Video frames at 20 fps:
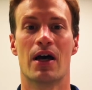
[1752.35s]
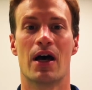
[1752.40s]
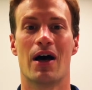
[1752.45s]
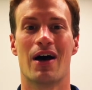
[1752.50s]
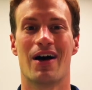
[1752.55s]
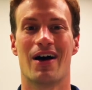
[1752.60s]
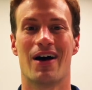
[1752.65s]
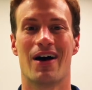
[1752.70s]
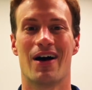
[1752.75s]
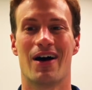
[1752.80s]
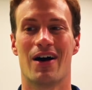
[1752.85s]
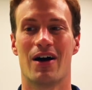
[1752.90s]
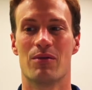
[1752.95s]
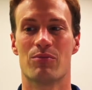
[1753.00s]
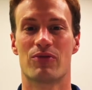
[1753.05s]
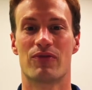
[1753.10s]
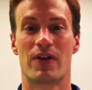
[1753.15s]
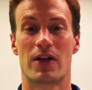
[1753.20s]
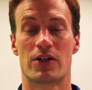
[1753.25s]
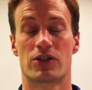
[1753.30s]
uh, and
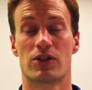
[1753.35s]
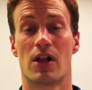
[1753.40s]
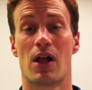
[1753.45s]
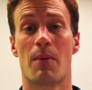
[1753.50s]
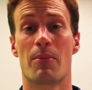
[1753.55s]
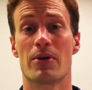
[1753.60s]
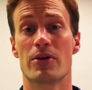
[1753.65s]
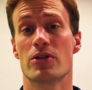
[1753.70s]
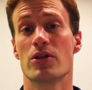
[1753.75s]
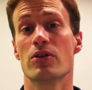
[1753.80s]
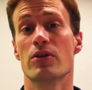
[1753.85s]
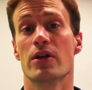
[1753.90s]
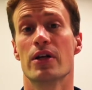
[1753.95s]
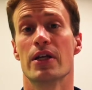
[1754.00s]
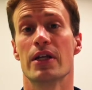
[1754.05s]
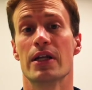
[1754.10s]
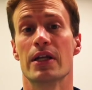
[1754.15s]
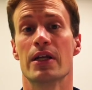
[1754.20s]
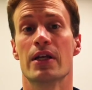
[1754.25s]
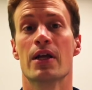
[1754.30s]
professional
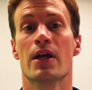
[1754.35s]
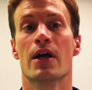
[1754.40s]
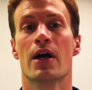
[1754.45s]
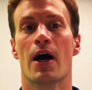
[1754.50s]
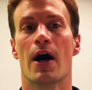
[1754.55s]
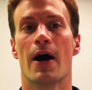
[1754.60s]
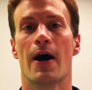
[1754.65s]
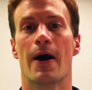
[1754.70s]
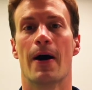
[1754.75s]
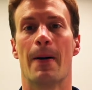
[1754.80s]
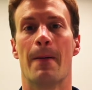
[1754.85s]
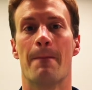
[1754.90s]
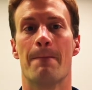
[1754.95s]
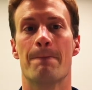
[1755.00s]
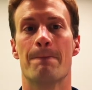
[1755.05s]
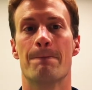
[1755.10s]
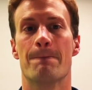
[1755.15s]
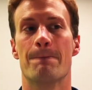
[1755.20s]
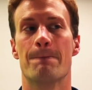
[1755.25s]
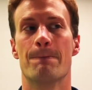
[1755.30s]
opportunity
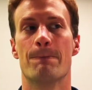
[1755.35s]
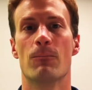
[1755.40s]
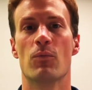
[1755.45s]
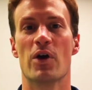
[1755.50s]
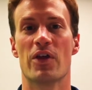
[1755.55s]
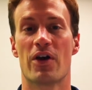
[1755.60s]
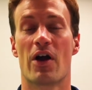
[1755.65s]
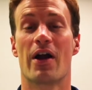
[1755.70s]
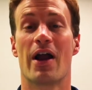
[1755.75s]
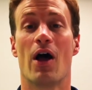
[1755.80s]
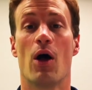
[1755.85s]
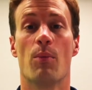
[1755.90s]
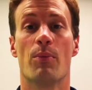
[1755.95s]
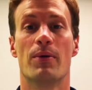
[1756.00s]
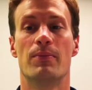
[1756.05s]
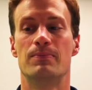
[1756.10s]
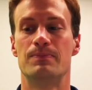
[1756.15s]
um, with our help.